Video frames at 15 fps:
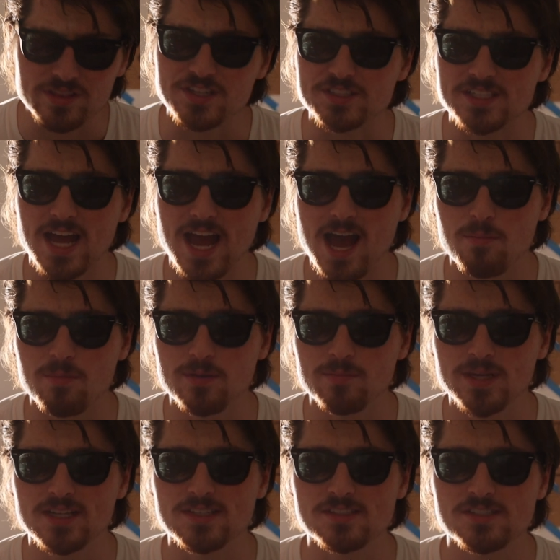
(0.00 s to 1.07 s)
this to happen,
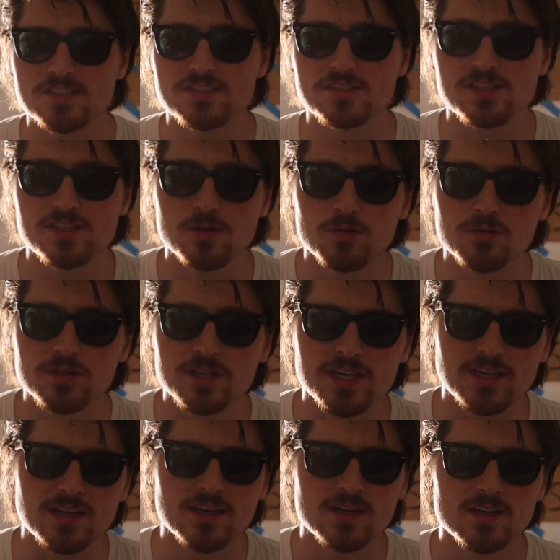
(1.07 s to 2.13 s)
because this is the
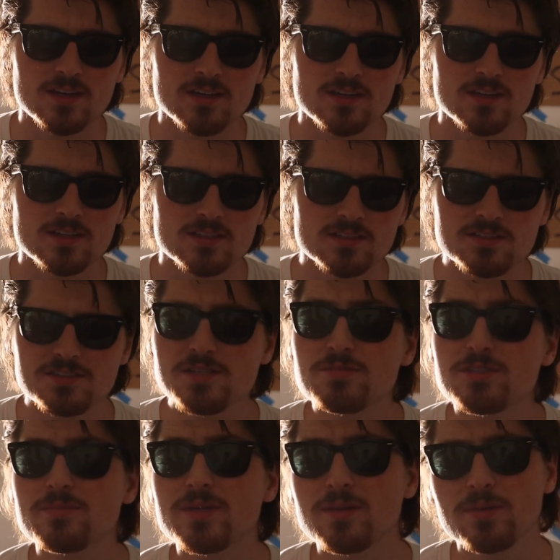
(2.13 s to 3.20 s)
only... It
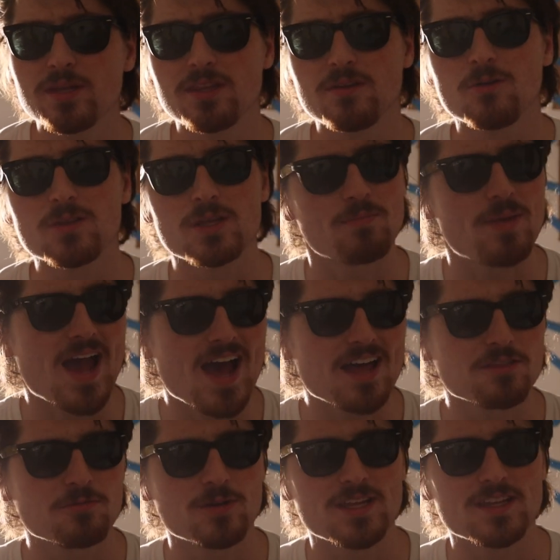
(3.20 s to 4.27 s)
seems to me to be the only
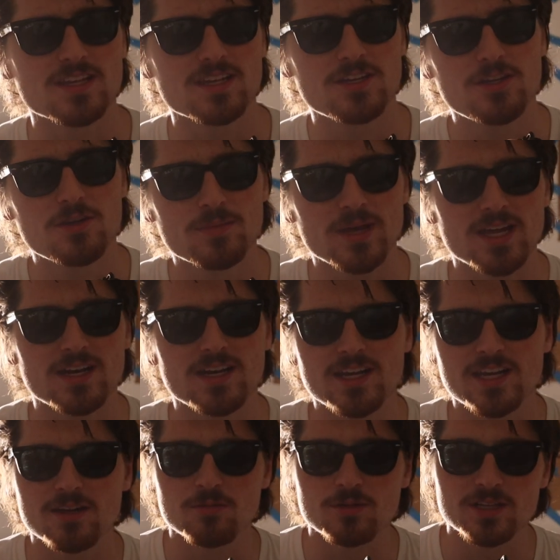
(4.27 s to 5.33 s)
pathway that humanity
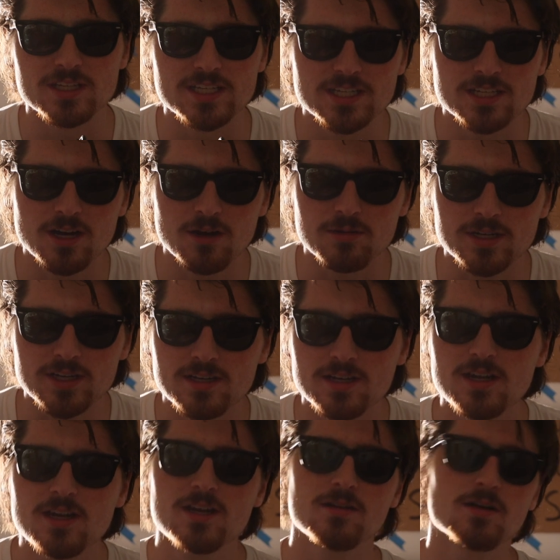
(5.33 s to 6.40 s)
can really go in.
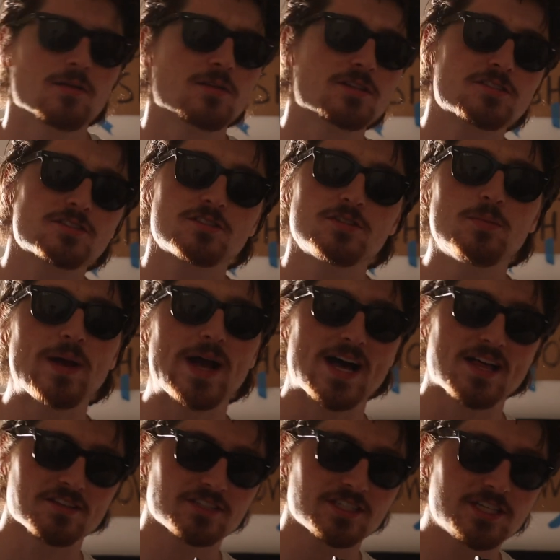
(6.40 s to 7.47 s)
Well, there's two
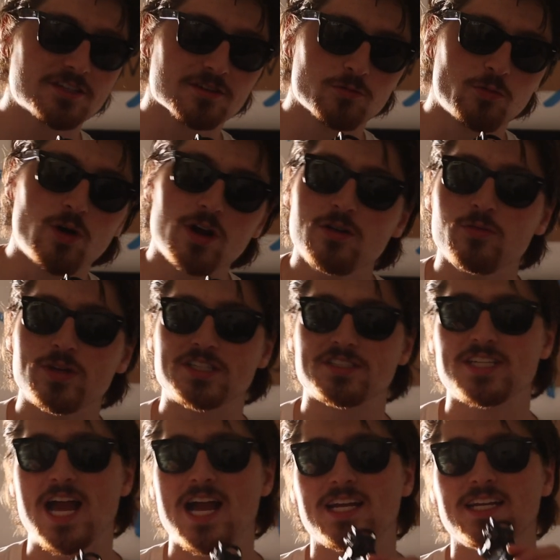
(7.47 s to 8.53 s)
paths. Either one, we
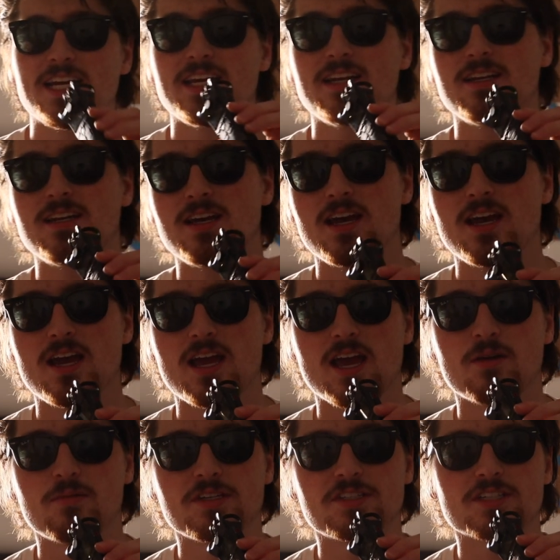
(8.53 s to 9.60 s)
stagnate
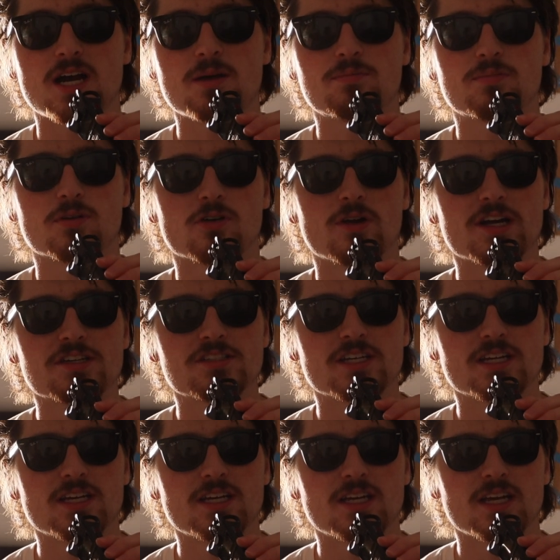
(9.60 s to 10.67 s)
and we stop
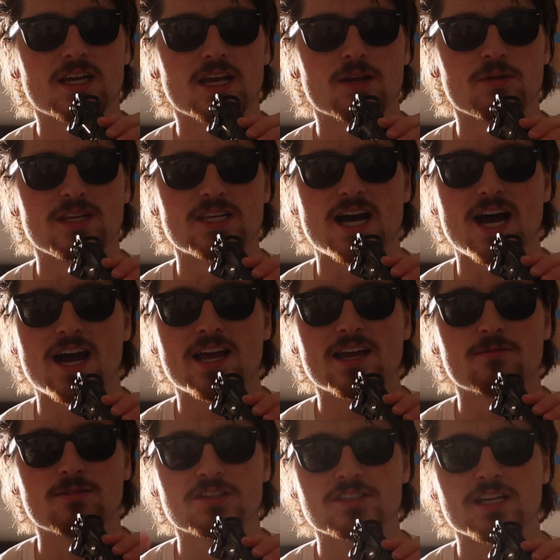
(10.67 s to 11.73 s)
progressing and we die
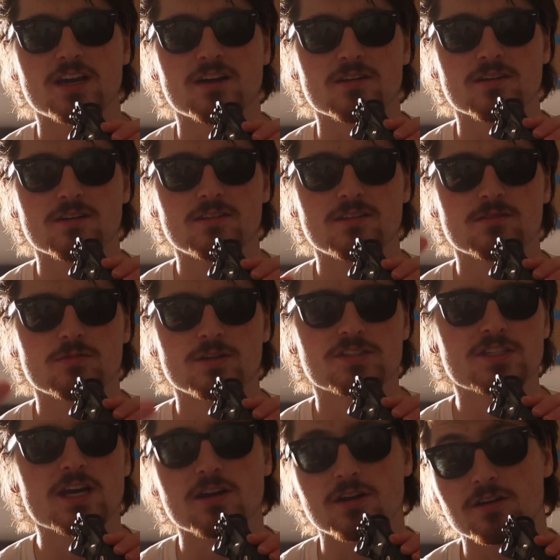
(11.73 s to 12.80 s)
and we stay on Earth. We
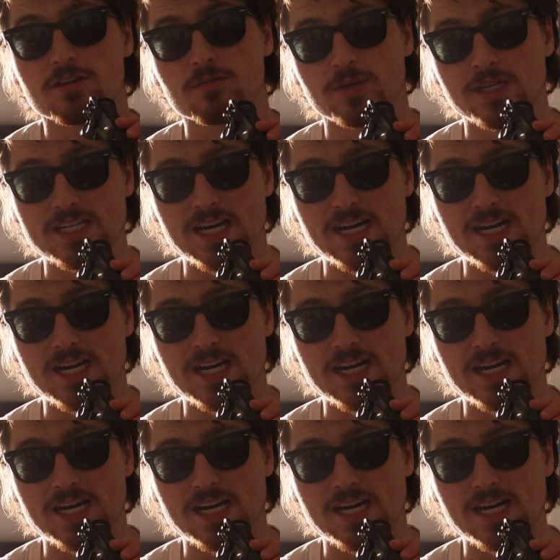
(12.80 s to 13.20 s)
stay on Earth and we